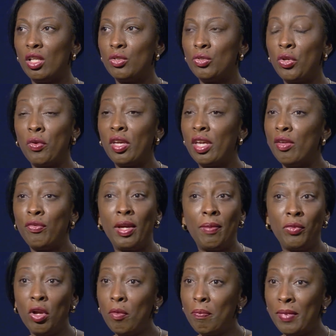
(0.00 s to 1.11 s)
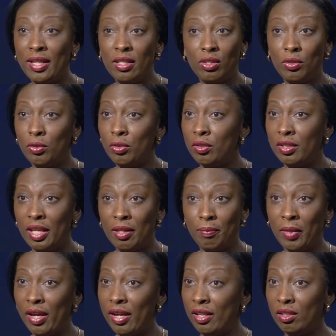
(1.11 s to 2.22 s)
So if I'm not meant to get
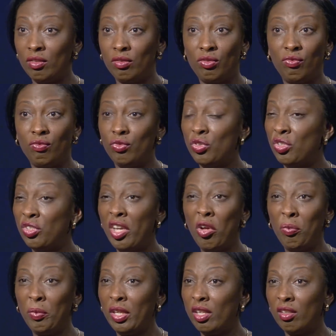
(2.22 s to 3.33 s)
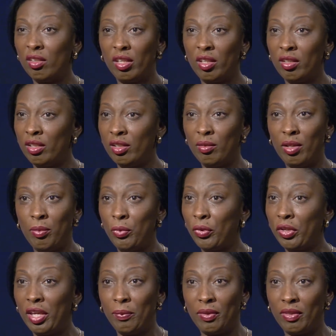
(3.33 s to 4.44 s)
married, just tell me. I'm
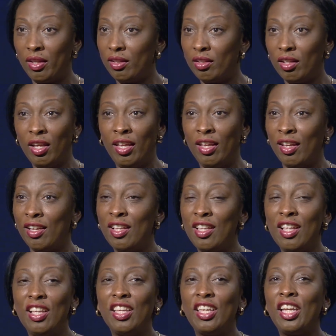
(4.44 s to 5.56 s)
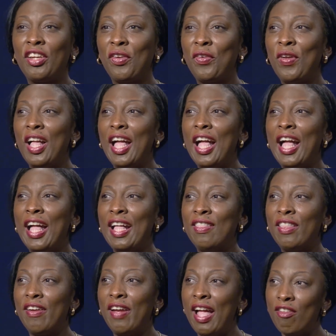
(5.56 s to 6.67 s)
okay with it, And
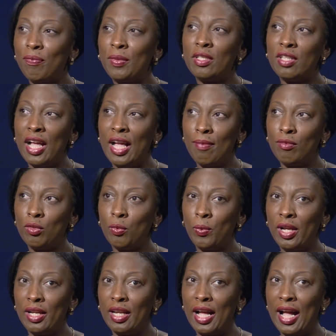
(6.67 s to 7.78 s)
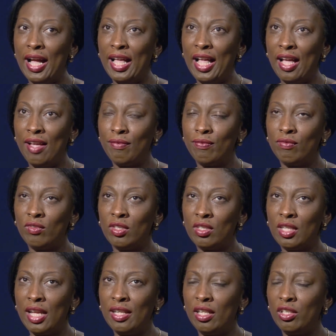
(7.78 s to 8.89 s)
there have been times when I have
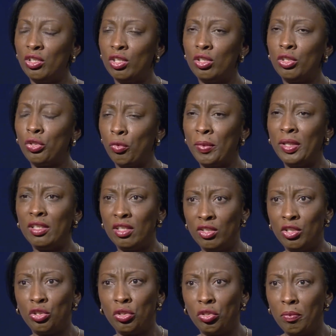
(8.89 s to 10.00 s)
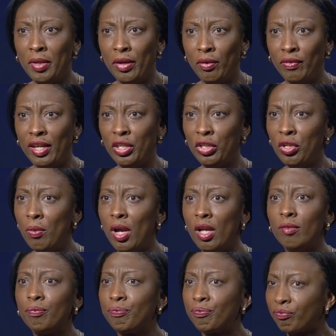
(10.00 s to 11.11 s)
decided, made a decision on my own that, you know
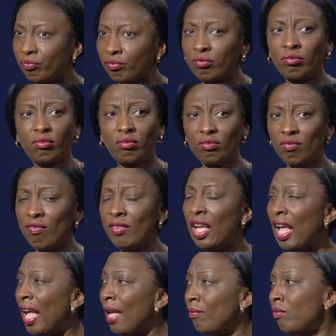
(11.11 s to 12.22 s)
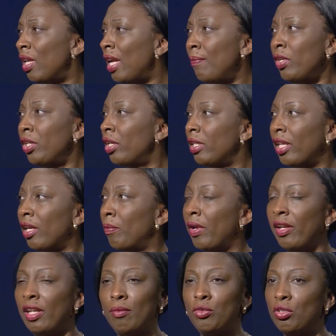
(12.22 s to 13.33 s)
what, I'm not going to get
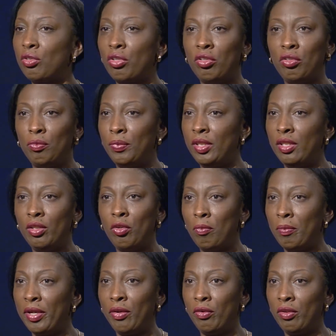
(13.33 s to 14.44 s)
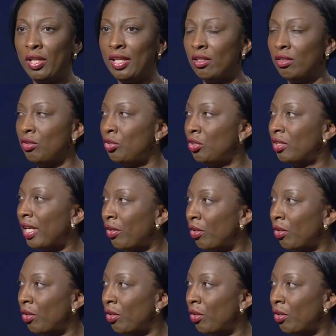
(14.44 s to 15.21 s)
married. I'm just going to be on my own and just get